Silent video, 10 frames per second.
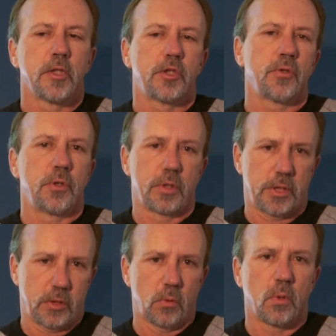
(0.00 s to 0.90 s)
to your
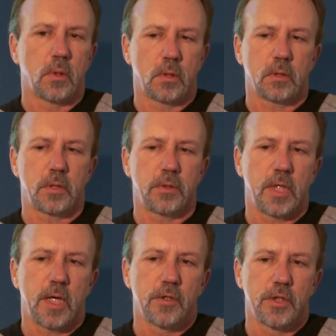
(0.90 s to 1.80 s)
soul, to
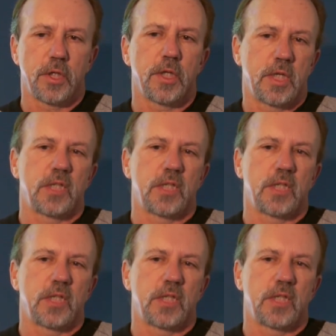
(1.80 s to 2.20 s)
the energy that